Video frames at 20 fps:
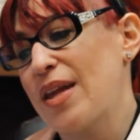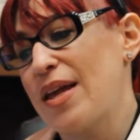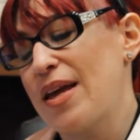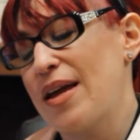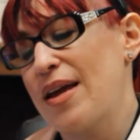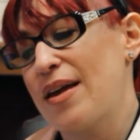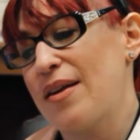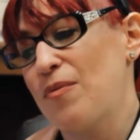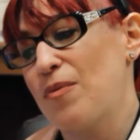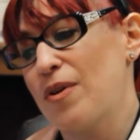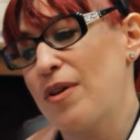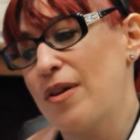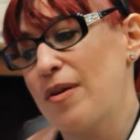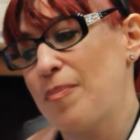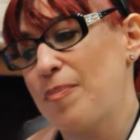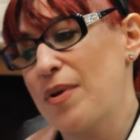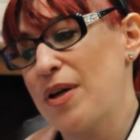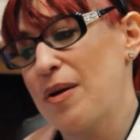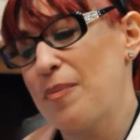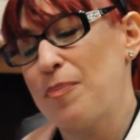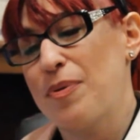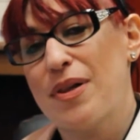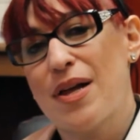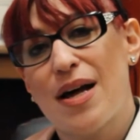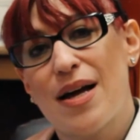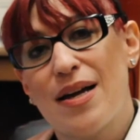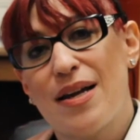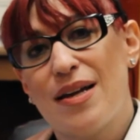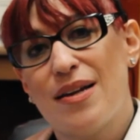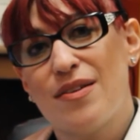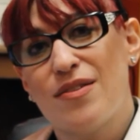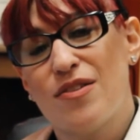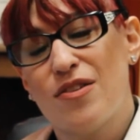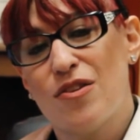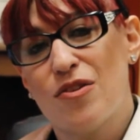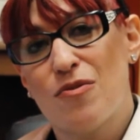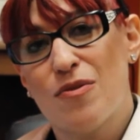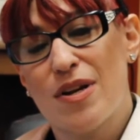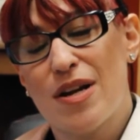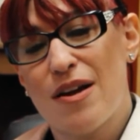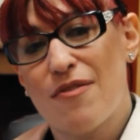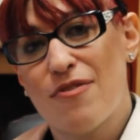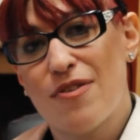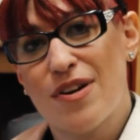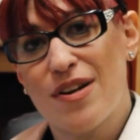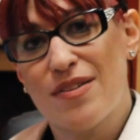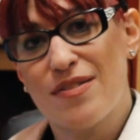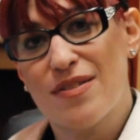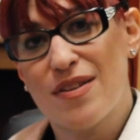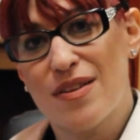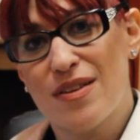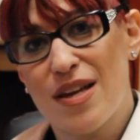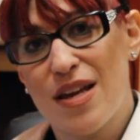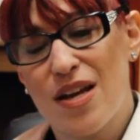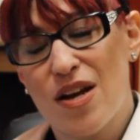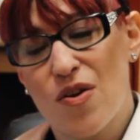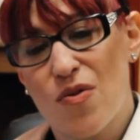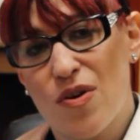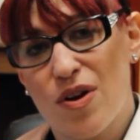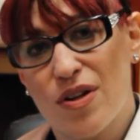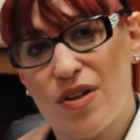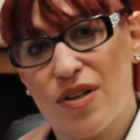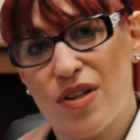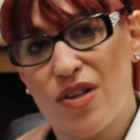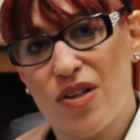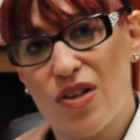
And will apply it to whatever it is that they go on to